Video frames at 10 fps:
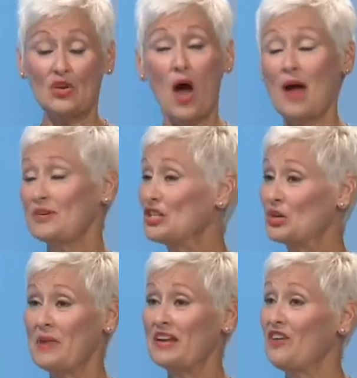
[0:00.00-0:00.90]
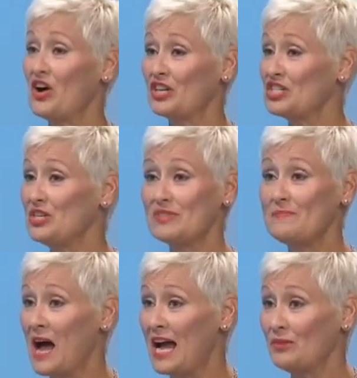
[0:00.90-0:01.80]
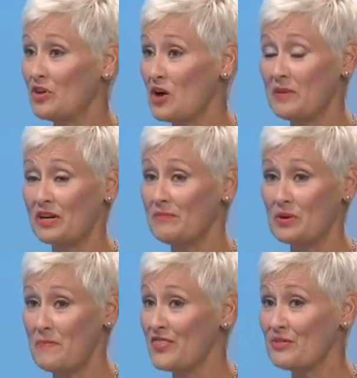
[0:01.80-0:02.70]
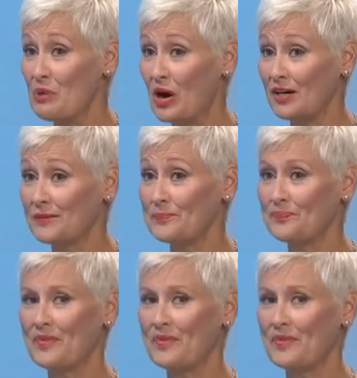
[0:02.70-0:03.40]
So I was her maid of honor, she was mine. We got married about a month apart.